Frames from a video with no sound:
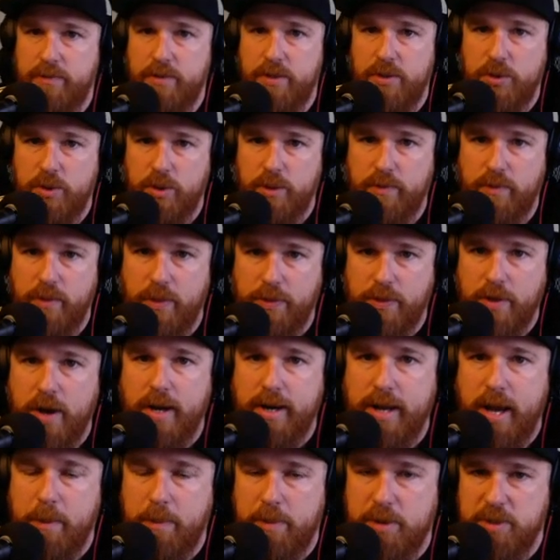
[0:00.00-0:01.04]
the sort of the thought
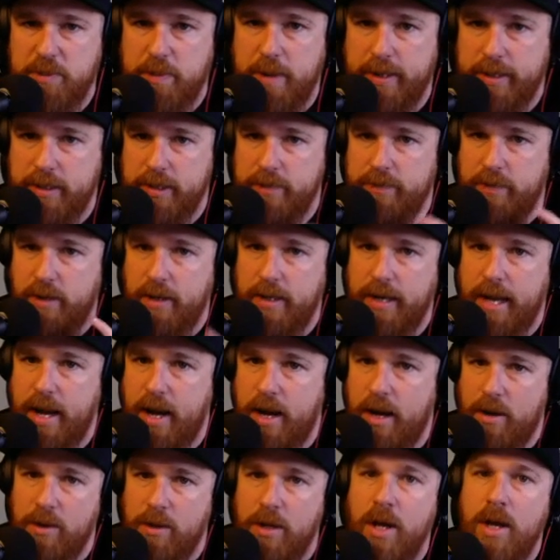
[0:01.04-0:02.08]
out perspective on
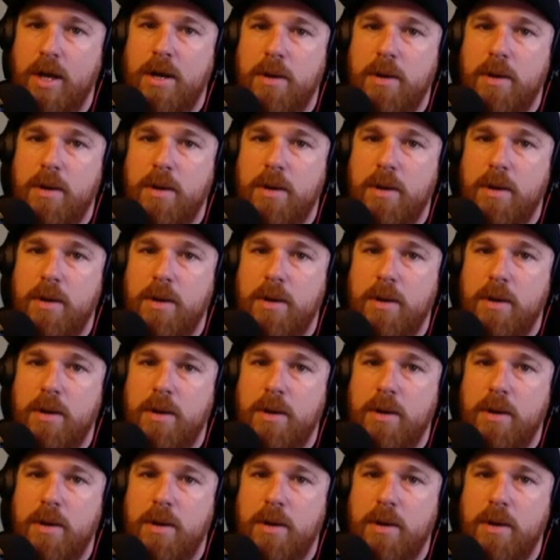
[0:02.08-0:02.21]
how